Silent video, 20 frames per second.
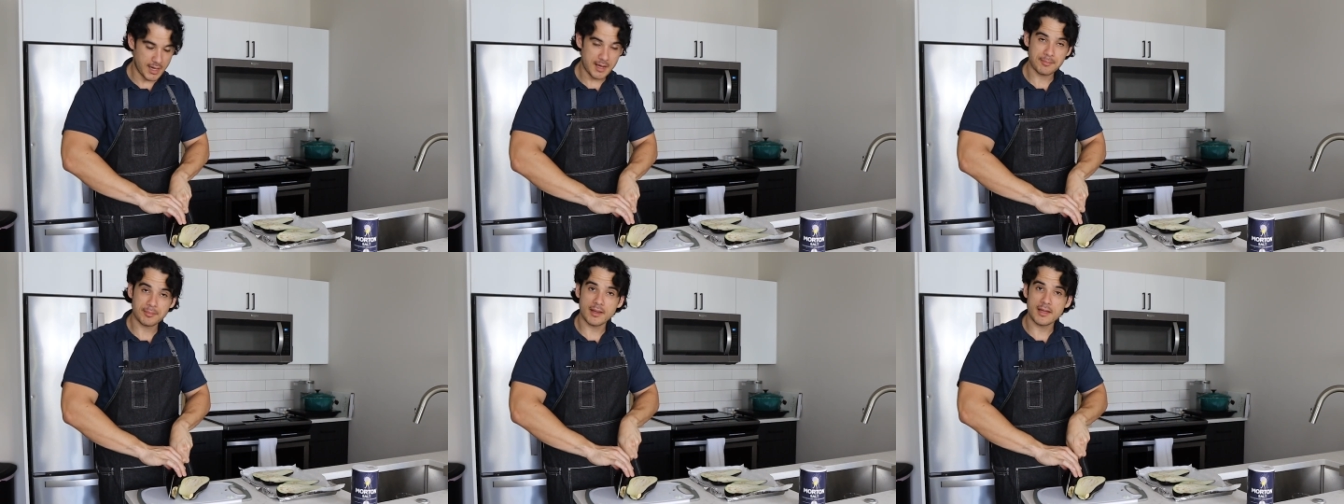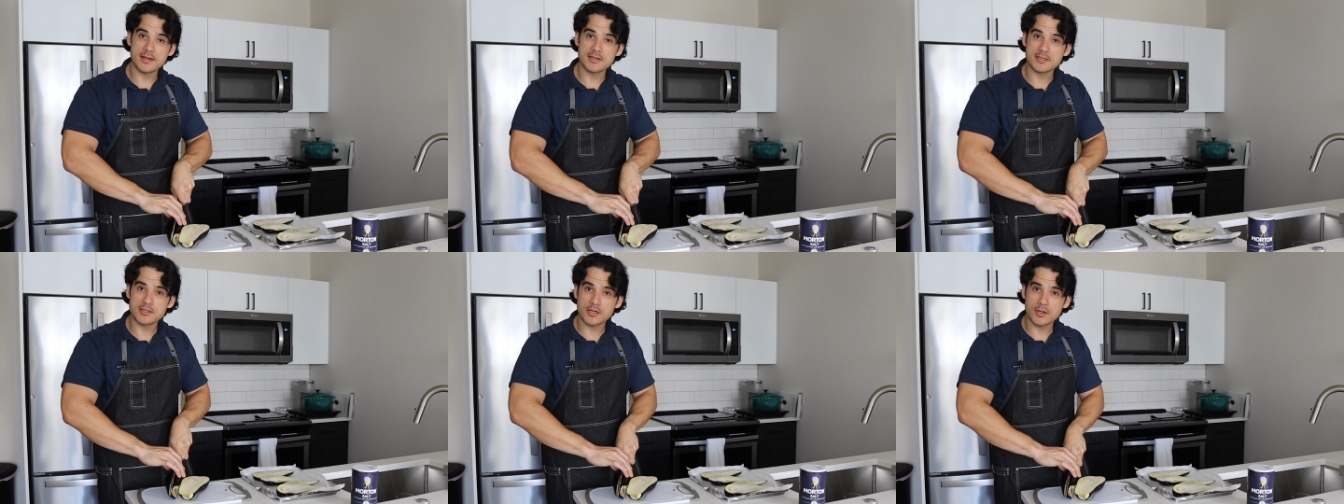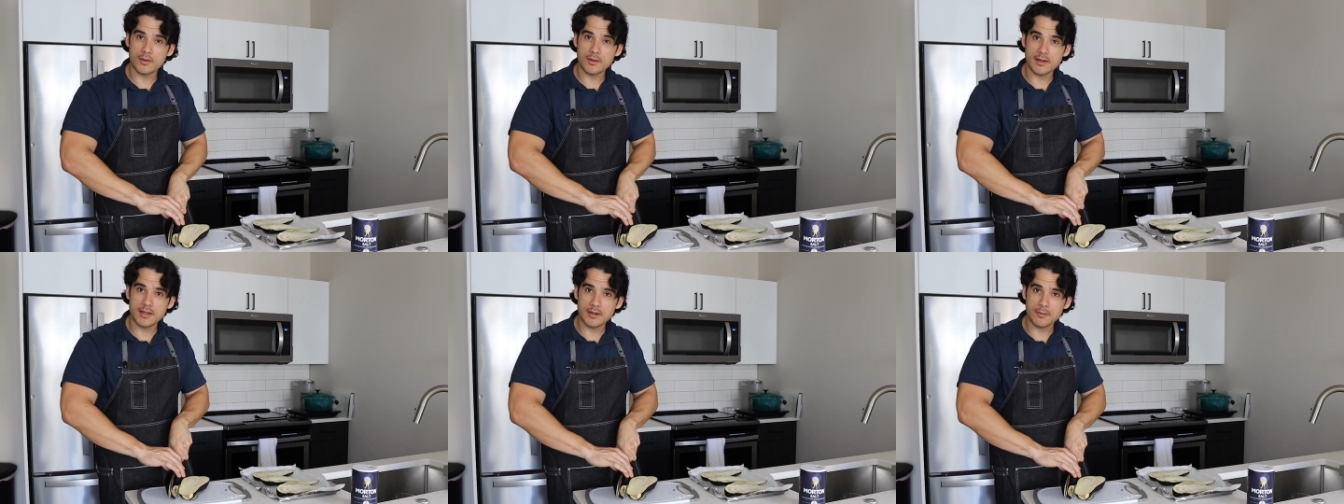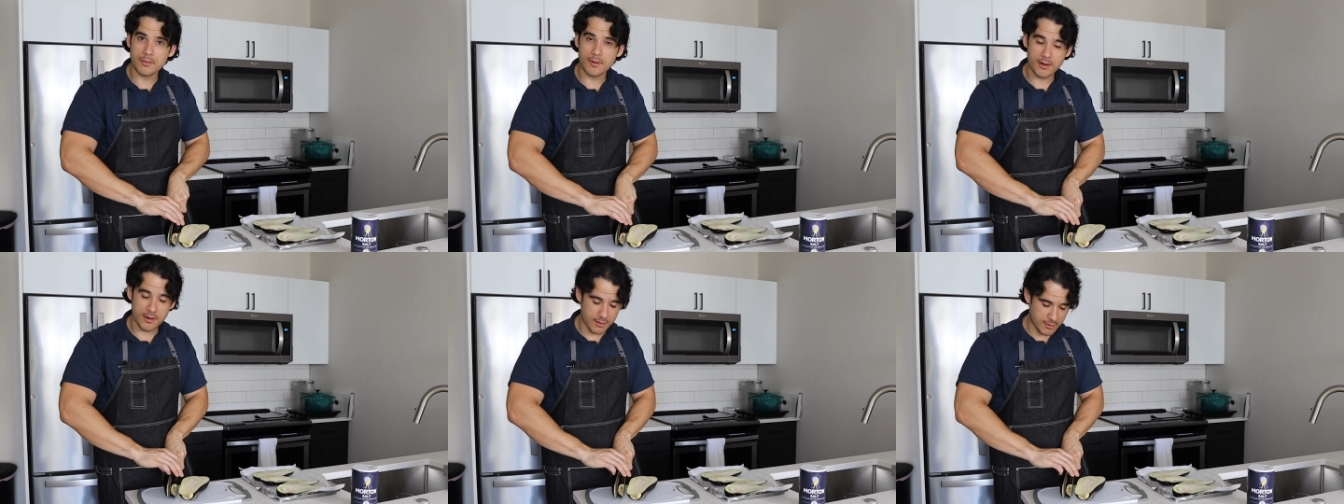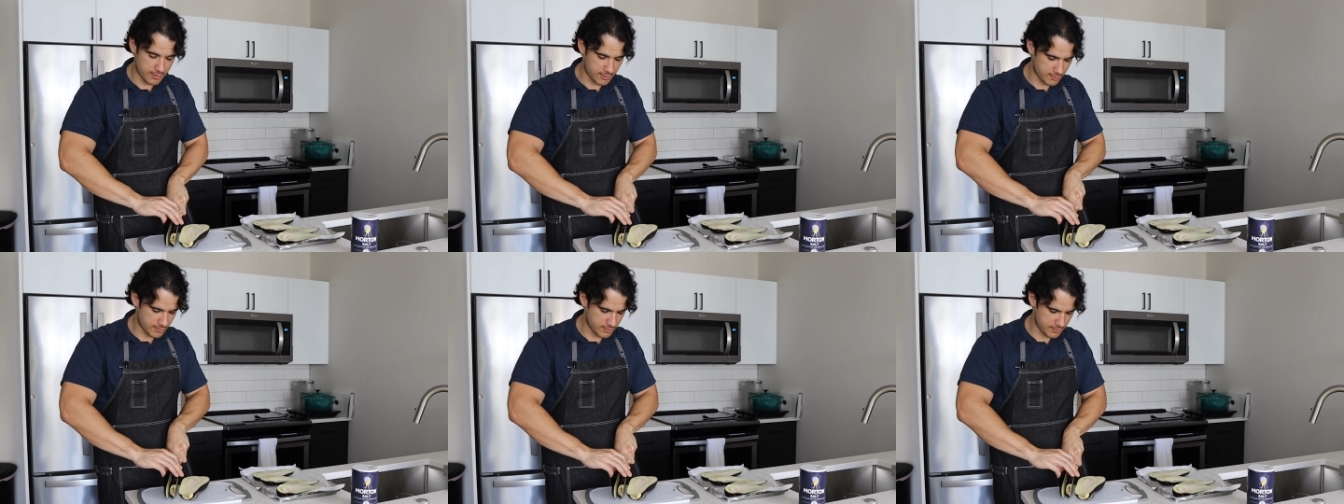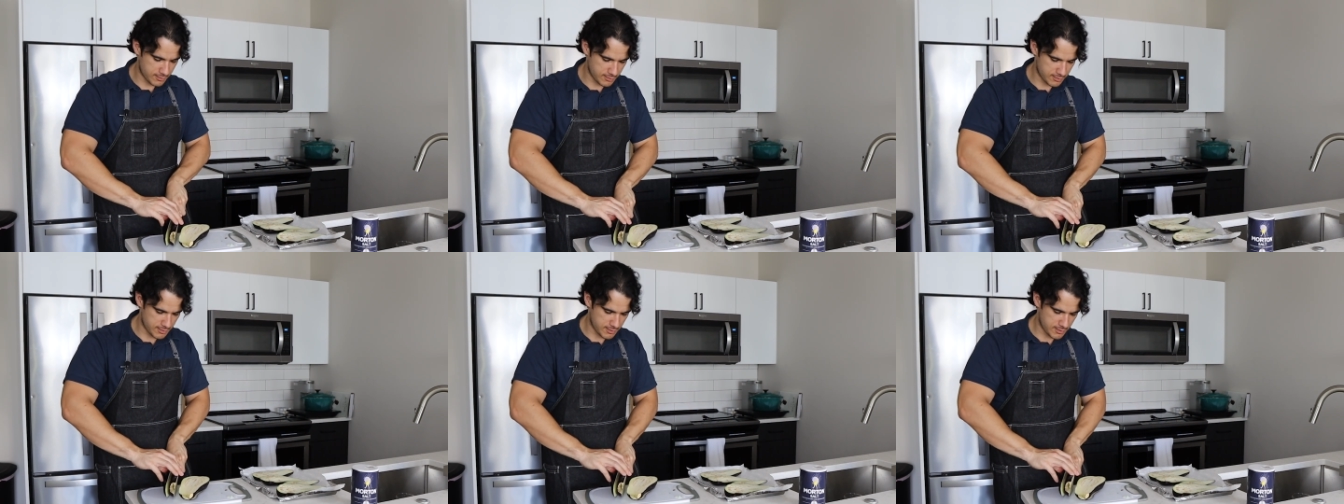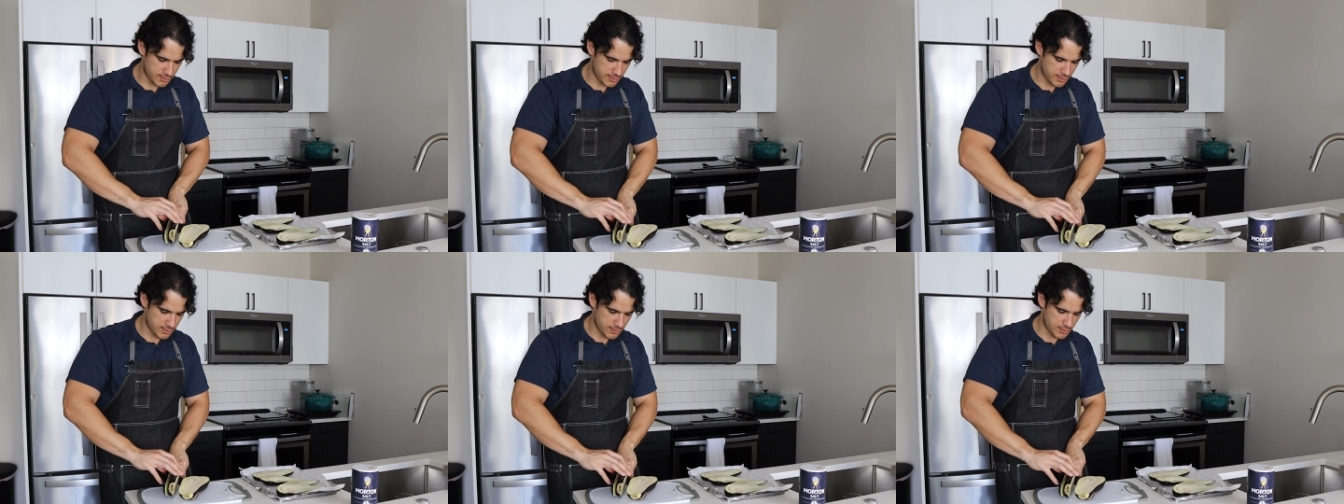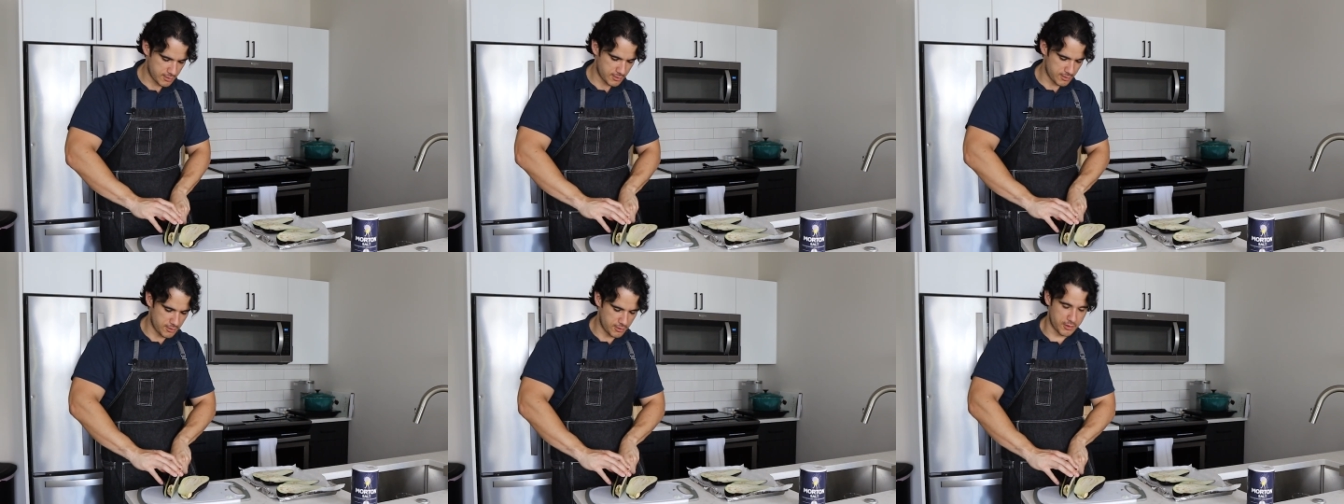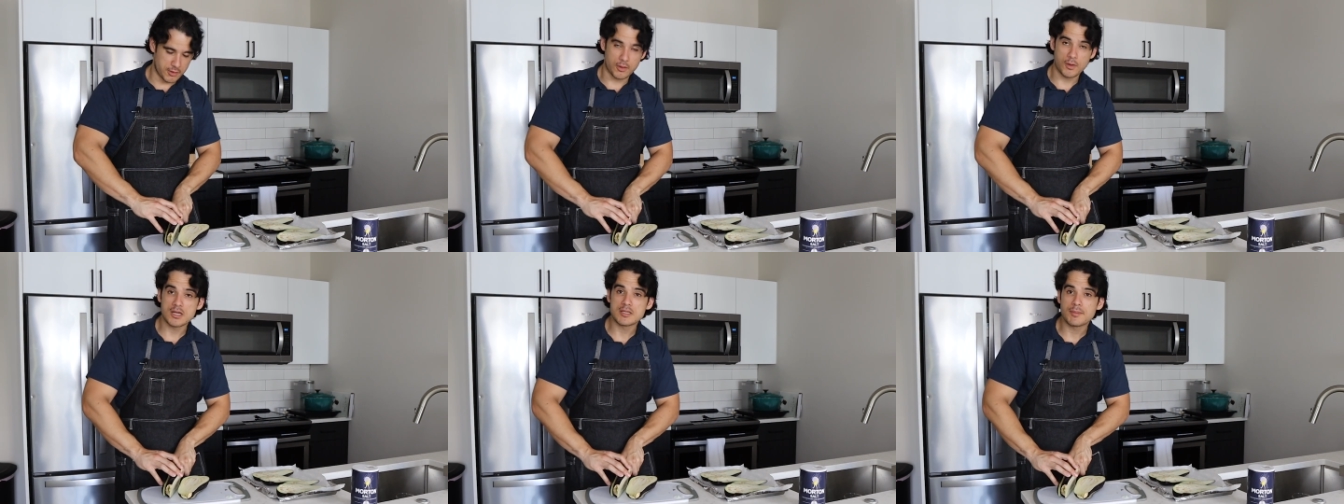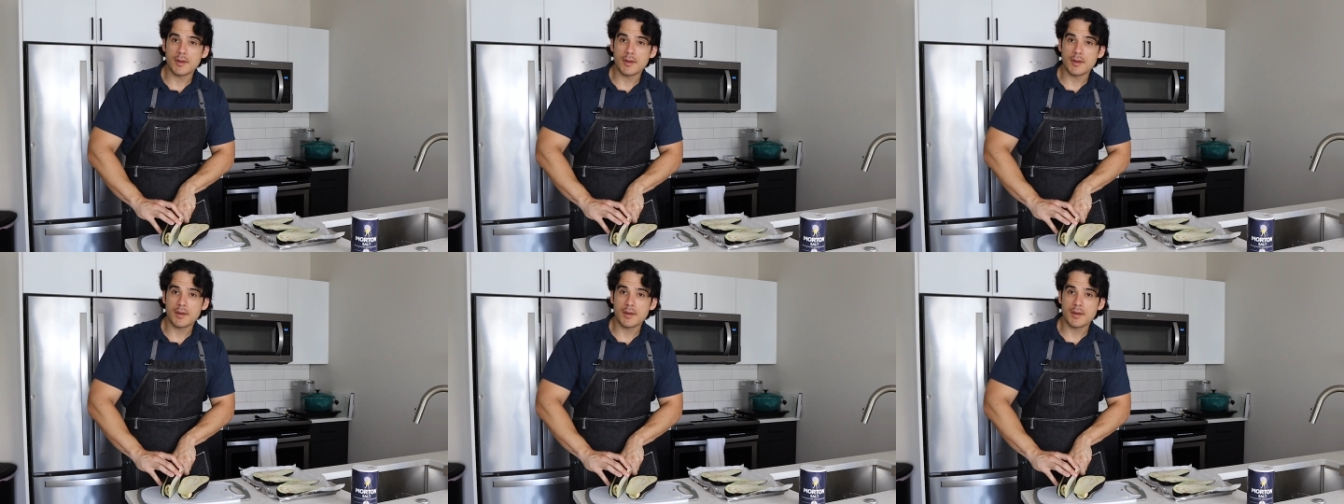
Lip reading: eggplant isn't going anywhere. You can always